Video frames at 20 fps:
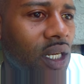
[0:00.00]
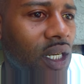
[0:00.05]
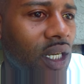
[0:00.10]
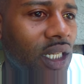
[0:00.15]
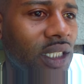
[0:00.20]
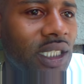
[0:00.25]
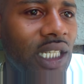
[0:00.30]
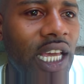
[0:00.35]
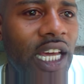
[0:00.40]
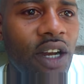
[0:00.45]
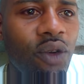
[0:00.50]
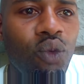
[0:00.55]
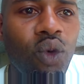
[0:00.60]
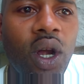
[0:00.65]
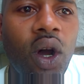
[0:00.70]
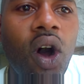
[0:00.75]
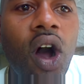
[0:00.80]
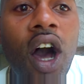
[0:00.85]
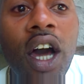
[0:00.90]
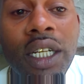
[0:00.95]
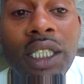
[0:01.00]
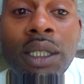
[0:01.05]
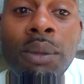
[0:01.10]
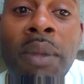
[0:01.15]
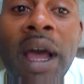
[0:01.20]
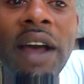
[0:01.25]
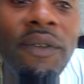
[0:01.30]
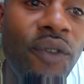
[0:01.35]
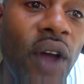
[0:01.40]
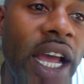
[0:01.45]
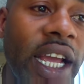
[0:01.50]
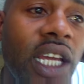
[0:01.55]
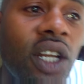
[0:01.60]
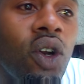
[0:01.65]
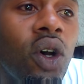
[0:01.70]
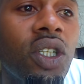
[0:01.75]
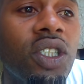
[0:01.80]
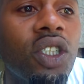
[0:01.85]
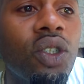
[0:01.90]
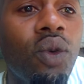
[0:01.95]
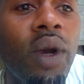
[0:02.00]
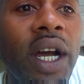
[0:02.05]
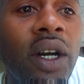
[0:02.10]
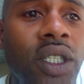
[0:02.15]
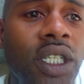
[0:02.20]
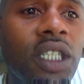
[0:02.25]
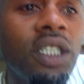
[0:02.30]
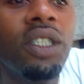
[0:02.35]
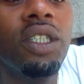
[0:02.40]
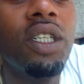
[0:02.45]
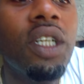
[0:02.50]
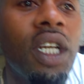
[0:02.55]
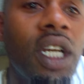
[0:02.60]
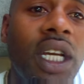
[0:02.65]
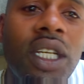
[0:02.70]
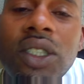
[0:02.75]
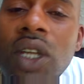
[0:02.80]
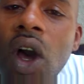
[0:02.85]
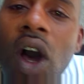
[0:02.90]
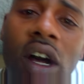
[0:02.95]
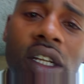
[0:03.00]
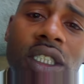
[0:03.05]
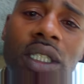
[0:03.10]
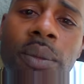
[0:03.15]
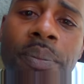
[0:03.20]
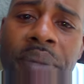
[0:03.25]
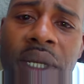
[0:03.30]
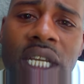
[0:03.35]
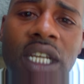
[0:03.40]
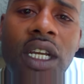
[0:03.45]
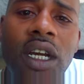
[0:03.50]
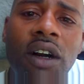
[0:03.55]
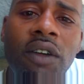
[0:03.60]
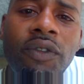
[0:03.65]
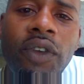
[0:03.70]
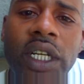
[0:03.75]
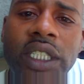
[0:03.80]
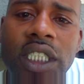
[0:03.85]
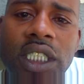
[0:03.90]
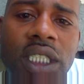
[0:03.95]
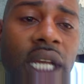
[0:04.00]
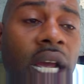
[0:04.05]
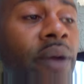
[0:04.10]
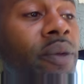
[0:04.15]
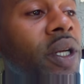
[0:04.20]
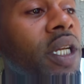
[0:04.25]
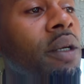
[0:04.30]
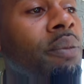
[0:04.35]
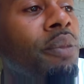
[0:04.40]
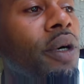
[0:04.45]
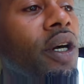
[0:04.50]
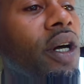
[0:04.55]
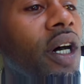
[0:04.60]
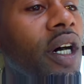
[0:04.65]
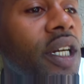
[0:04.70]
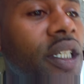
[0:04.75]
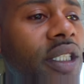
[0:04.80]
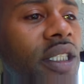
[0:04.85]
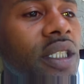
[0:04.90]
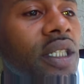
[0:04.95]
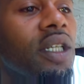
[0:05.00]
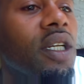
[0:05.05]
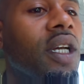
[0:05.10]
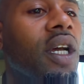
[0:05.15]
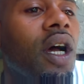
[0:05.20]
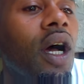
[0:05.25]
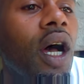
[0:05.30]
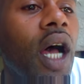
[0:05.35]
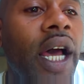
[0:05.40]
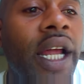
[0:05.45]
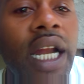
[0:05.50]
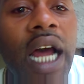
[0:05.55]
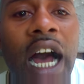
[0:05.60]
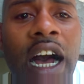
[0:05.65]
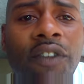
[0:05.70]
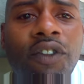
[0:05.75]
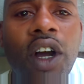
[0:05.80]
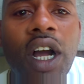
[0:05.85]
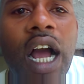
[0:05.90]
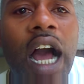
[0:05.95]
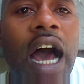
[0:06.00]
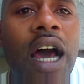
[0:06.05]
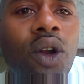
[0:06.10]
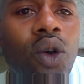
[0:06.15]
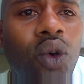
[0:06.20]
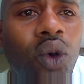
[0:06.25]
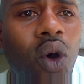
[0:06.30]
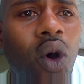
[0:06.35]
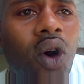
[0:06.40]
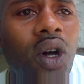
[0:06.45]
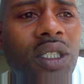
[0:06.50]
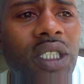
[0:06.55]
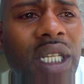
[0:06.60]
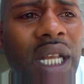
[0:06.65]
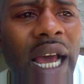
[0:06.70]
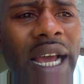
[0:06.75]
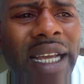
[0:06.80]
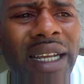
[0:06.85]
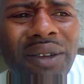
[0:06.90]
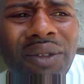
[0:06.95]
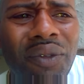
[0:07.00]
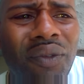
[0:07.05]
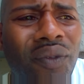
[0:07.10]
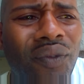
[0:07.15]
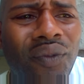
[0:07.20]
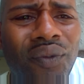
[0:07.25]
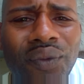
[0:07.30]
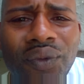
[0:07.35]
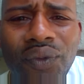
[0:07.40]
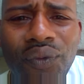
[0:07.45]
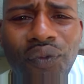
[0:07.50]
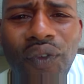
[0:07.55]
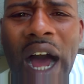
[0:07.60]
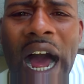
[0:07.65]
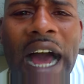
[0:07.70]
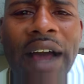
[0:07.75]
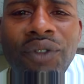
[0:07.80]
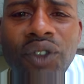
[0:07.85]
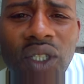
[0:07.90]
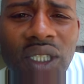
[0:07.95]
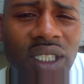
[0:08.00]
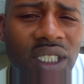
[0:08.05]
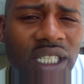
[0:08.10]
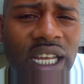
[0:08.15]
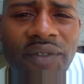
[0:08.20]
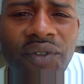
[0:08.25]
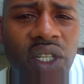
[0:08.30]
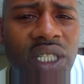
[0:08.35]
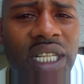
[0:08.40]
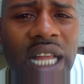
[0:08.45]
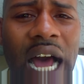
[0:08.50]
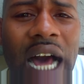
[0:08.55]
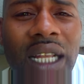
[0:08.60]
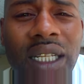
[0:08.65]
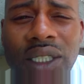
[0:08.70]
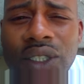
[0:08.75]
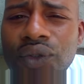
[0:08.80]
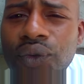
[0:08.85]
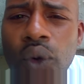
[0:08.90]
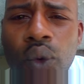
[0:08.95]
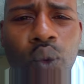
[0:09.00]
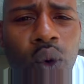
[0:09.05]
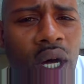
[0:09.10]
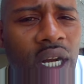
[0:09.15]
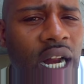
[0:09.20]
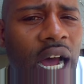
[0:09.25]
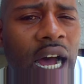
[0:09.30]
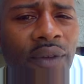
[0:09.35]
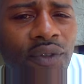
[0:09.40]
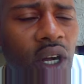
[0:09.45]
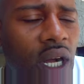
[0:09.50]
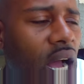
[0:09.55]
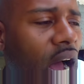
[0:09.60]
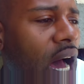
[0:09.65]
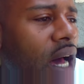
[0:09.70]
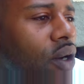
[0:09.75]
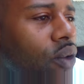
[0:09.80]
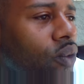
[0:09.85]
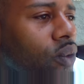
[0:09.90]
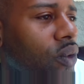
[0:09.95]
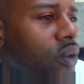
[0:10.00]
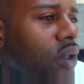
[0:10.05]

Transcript: It's getting real hard. As a matter of fact, in Australia, it's hard to be a vegetarian because an avocado costs like five to seven dollars for one avocado.